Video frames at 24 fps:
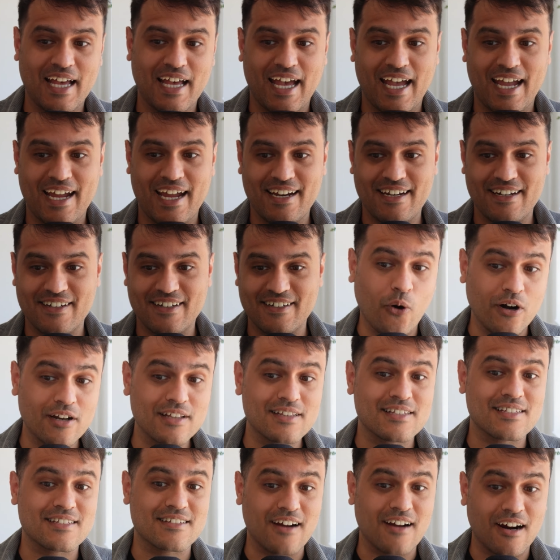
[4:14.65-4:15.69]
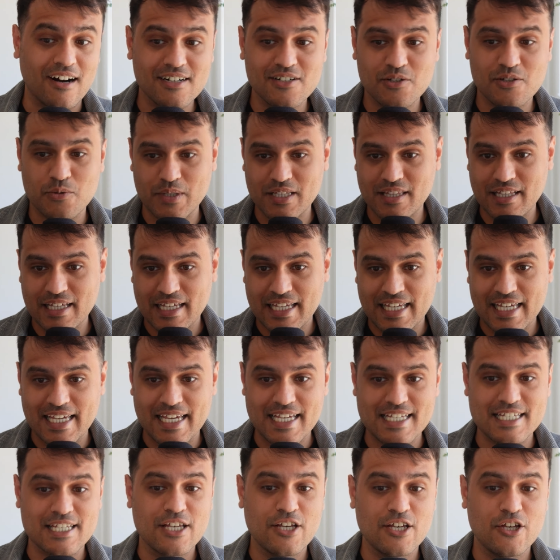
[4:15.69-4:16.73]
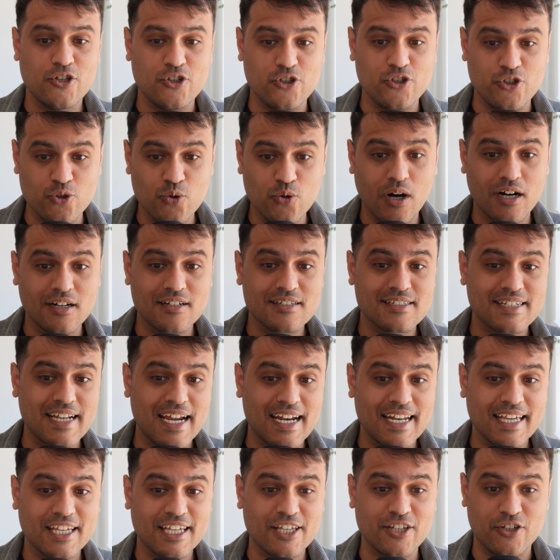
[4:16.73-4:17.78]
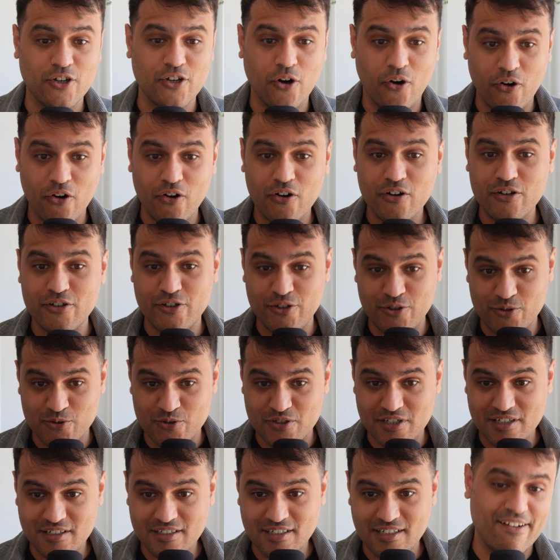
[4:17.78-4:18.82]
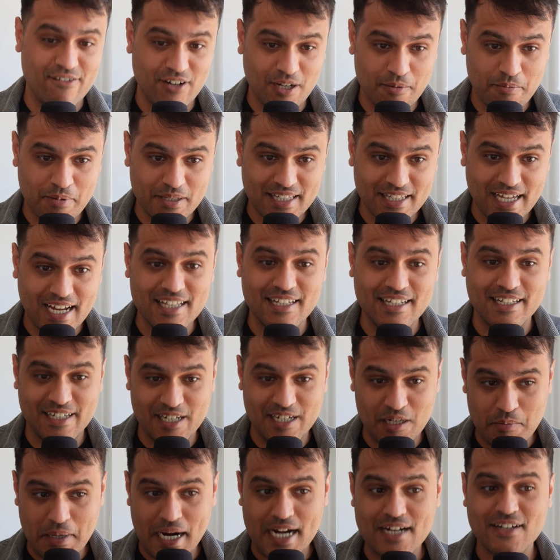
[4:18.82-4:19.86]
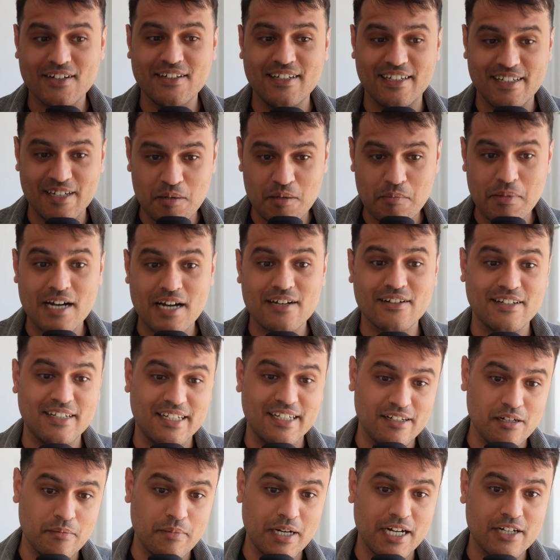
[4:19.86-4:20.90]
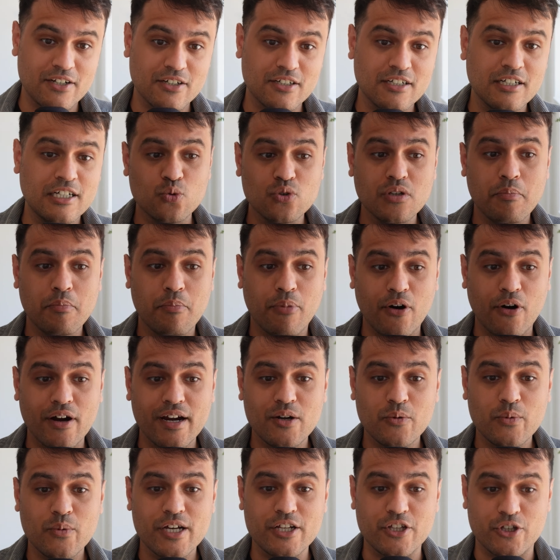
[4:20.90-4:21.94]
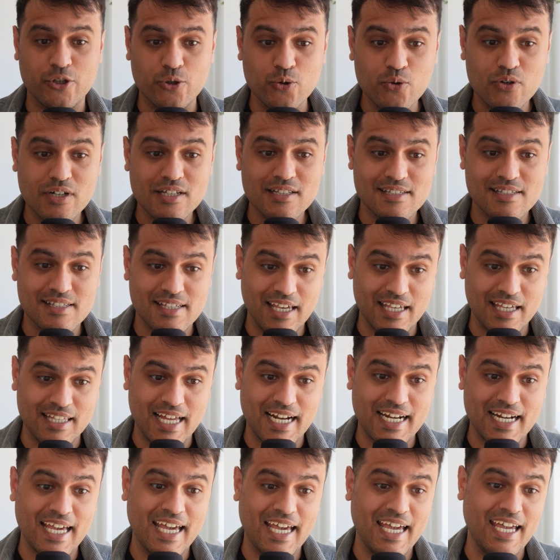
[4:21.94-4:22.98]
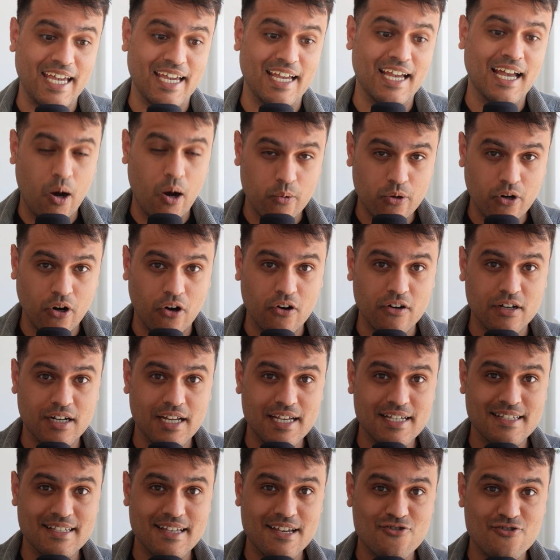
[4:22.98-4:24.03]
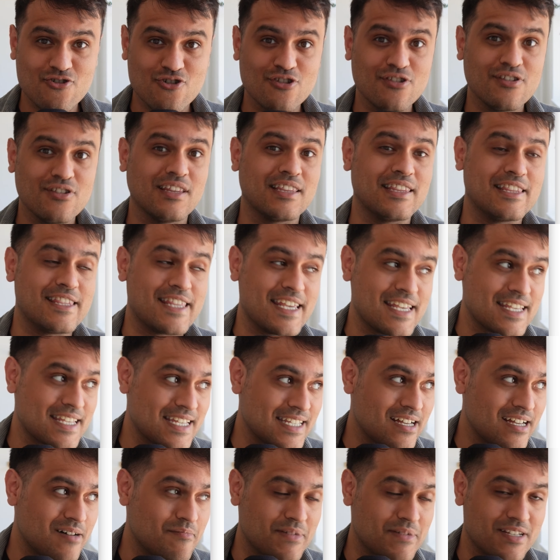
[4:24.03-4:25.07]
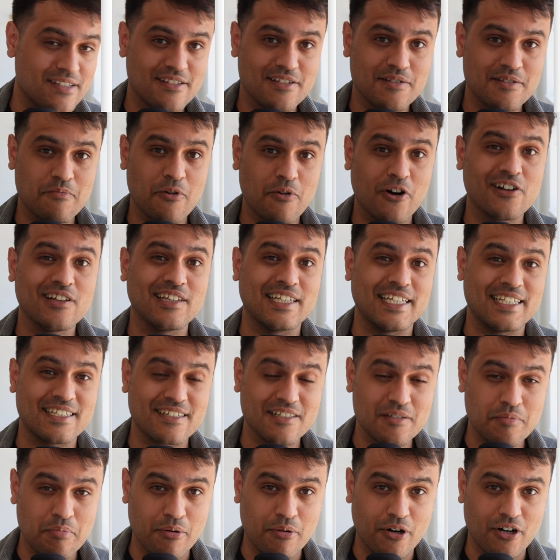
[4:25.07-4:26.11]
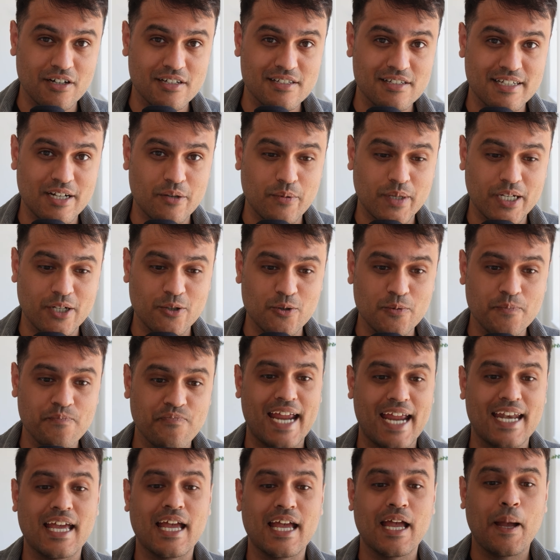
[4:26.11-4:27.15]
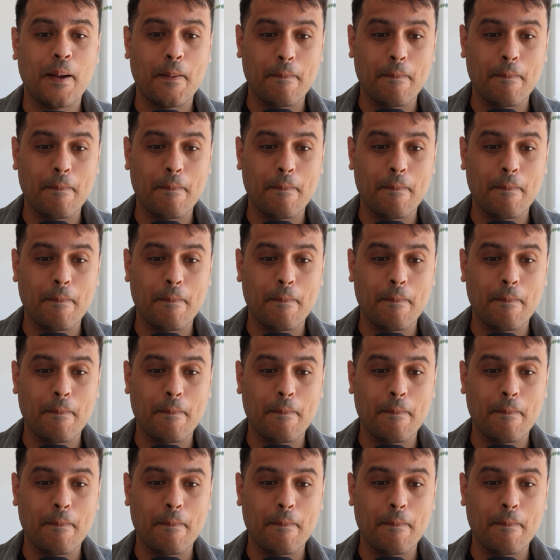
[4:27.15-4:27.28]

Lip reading: And what it starts with is you understanding your user, developing that a little better, to the point where you can say that, hey, our organization, this is our business model, these are the products that we do, and